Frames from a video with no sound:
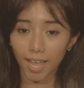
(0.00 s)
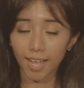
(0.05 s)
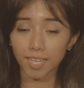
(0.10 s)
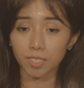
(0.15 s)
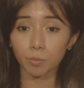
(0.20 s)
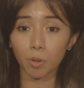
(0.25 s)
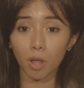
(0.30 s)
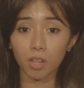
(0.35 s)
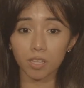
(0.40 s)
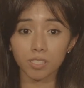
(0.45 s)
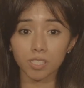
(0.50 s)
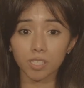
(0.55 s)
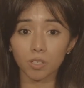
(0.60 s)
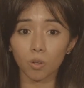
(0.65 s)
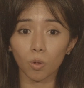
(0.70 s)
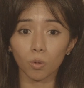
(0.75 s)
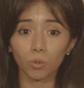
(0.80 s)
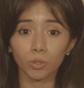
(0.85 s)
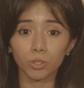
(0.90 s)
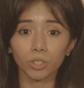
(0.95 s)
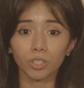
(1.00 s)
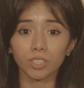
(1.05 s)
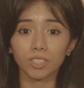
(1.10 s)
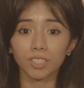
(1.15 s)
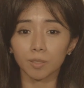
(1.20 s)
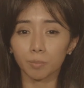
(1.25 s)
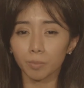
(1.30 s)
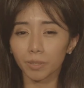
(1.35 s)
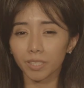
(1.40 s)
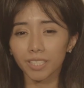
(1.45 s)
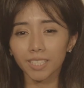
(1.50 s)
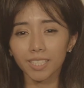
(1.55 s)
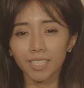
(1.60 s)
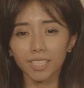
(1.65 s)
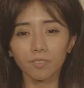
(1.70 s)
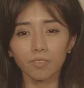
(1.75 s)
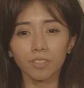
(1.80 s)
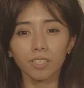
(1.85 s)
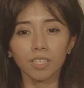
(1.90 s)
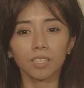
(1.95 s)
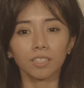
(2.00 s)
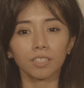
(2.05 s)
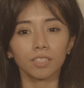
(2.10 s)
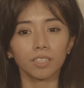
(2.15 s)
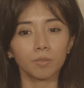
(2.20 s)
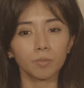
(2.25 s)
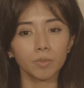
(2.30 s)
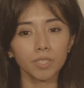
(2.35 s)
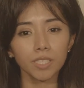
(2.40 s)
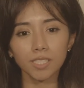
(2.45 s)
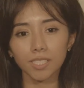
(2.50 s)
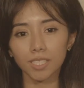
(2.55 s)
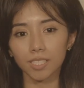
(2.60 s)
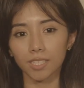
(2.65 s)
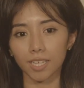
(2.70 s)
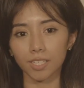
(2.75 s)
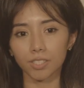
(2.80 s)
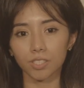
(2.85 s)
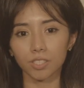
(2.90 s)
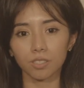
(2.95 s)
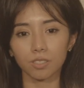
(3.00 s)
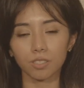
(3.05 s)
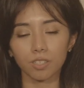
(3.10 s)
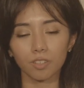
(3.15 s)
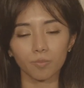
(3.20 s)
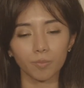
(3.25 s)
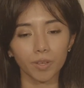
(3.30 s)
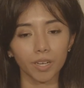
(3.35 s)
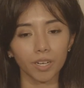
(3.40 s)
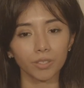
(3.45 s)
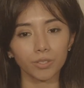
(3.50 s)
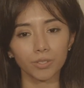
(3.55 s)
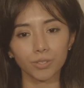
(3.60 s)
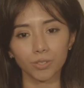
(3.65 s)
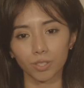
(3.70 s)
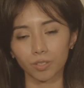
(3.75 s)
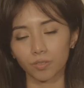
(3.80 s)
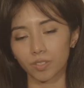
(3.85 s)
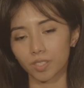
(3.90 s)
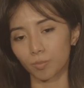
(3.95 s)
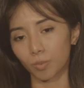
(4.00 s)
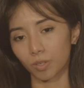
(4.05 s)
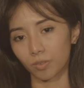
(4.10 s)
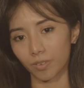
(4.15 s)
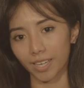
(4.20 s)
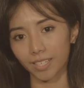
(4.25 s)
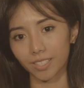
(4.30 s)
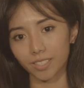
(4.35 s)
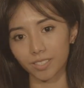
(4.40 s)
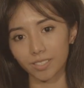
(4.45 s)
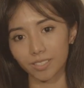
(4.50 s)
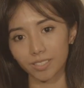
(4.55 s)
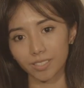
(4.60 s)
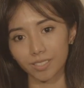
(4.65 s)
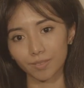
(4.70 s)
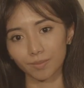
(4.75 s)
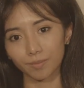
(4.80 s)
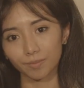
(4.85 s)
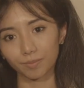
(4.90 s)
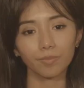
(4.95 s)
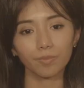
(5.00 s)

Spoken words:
as policyholders are typically given a limited selection of medical service providers.